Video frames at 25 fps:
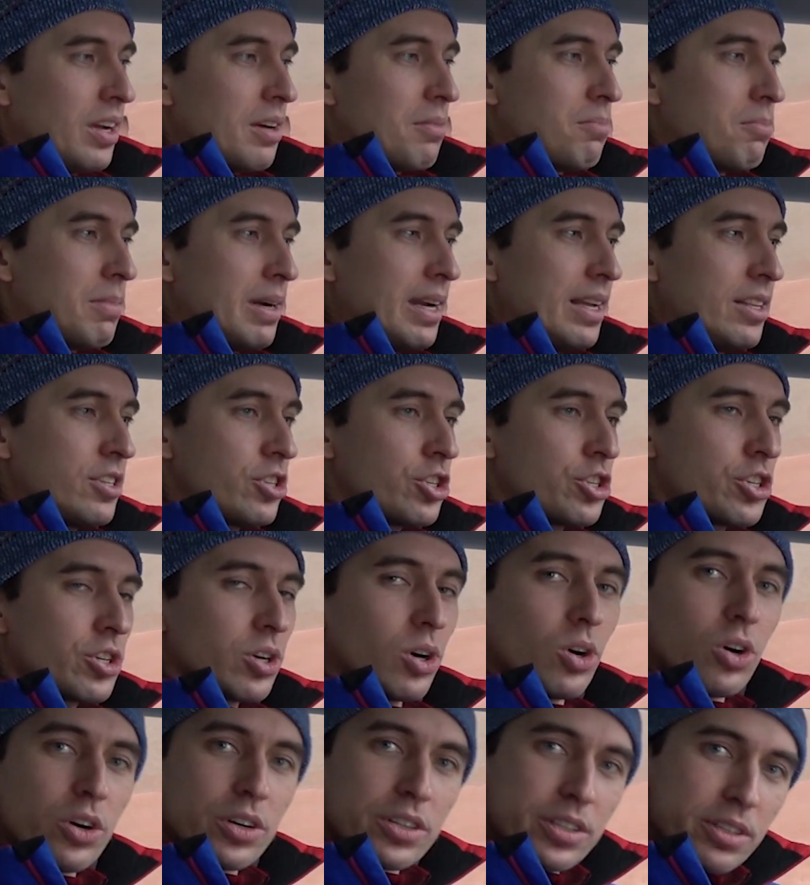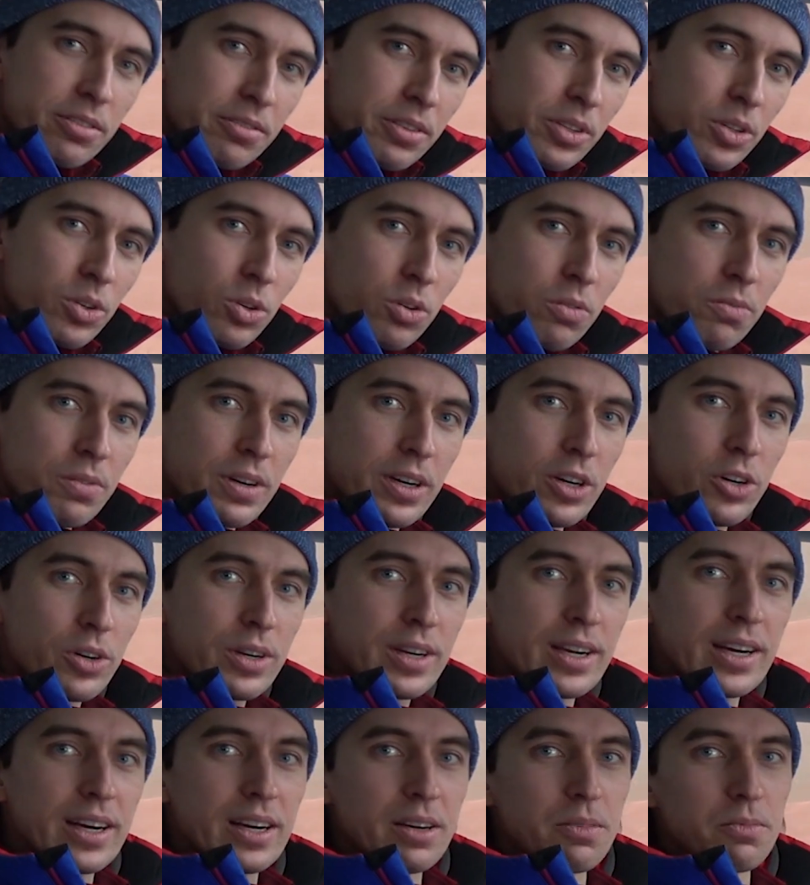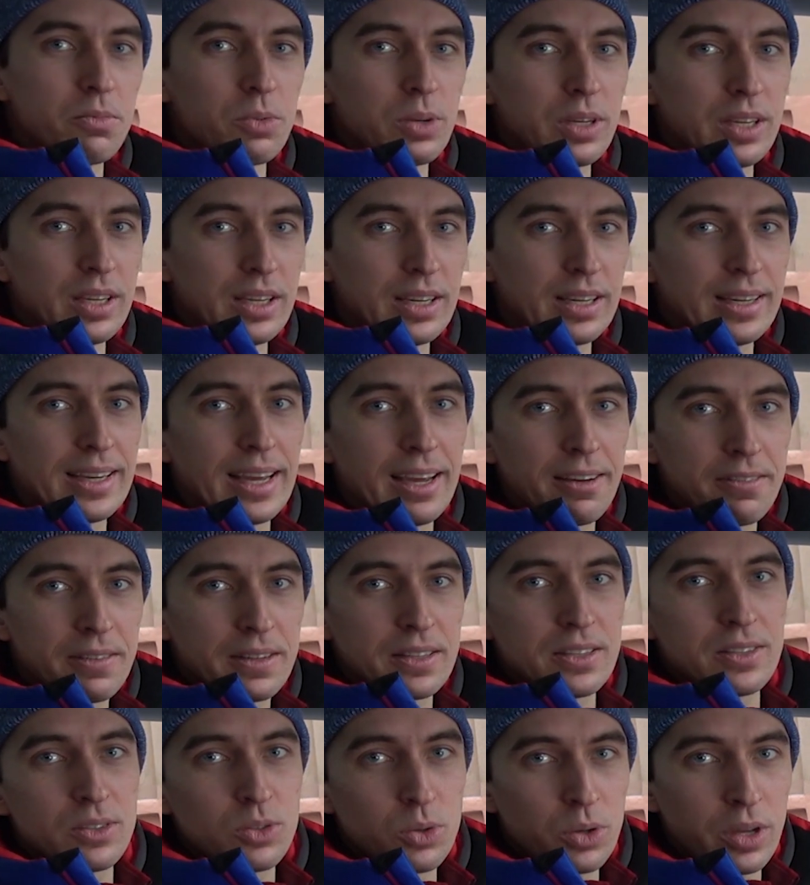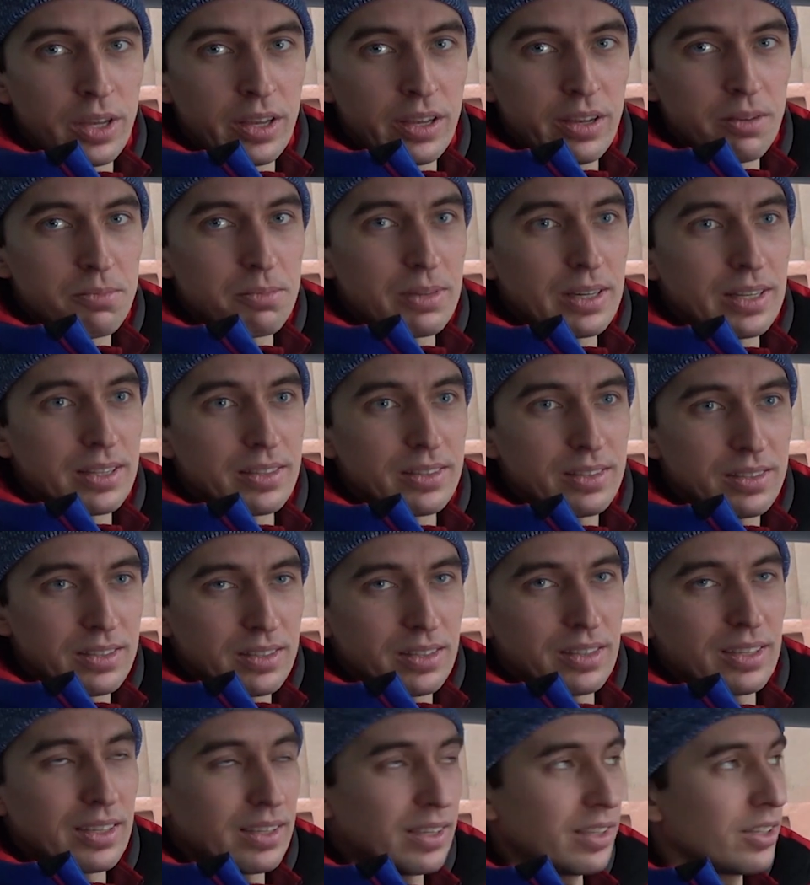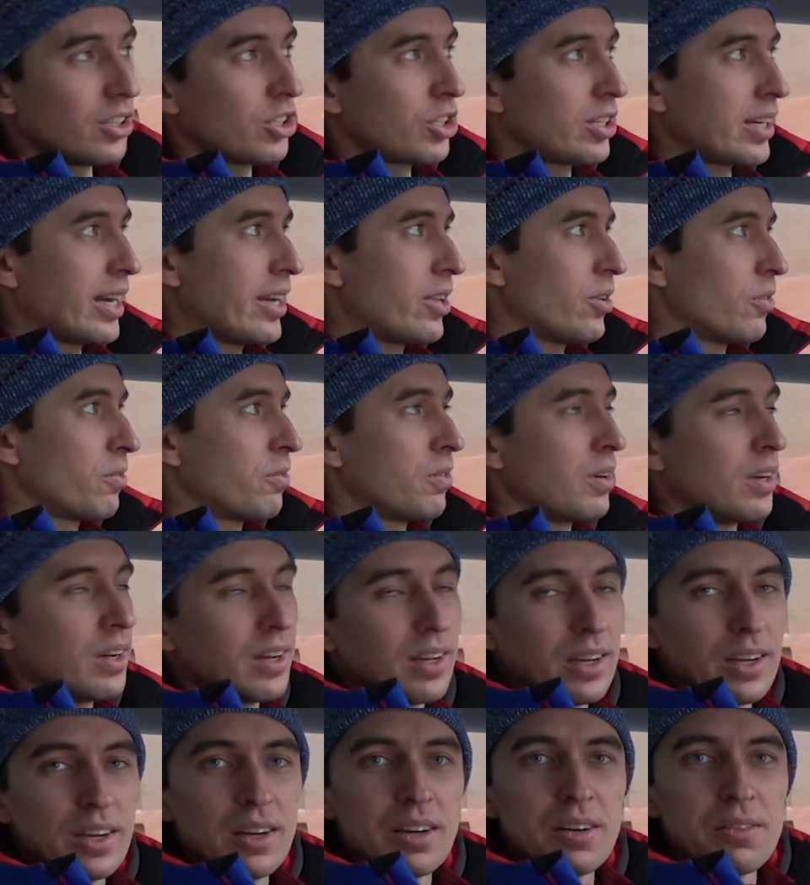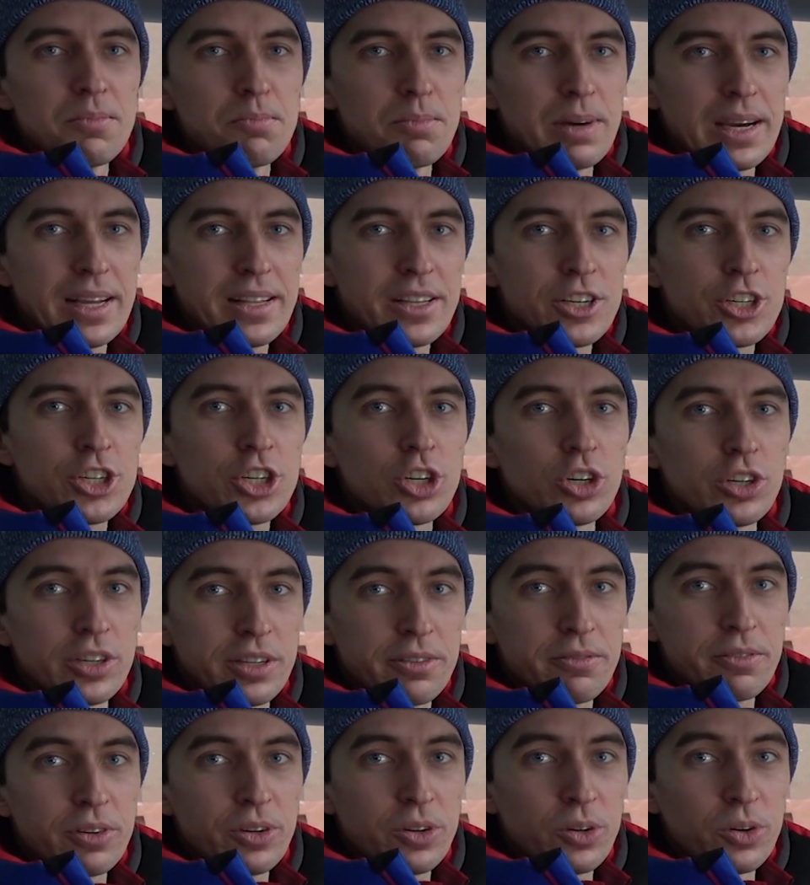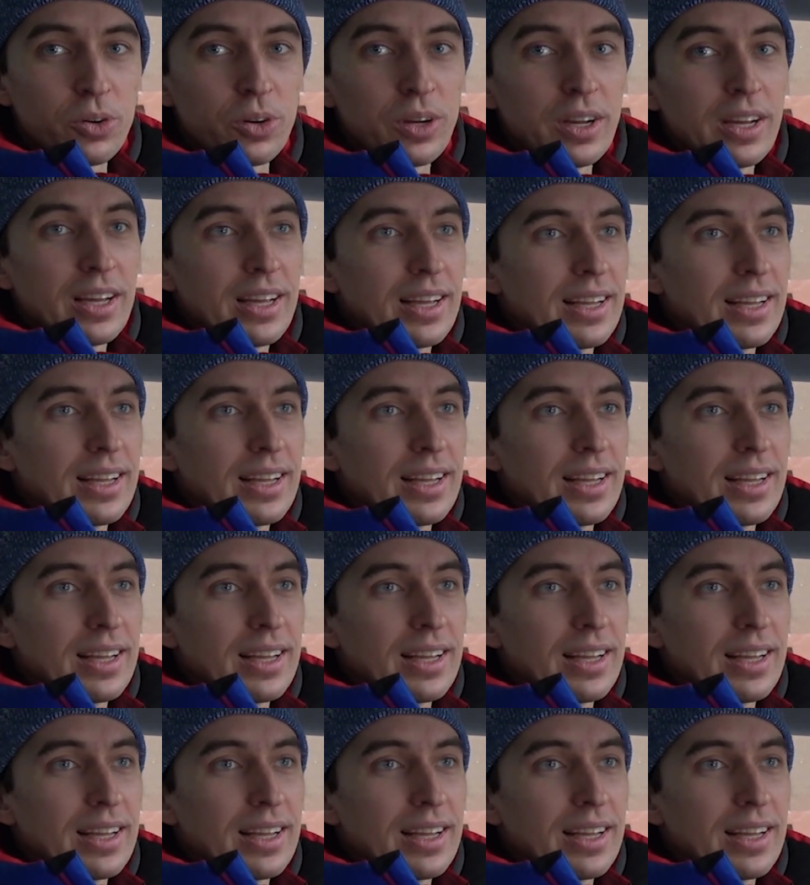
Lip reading: made short review of our car. We gave it to him and he kind of made a short review.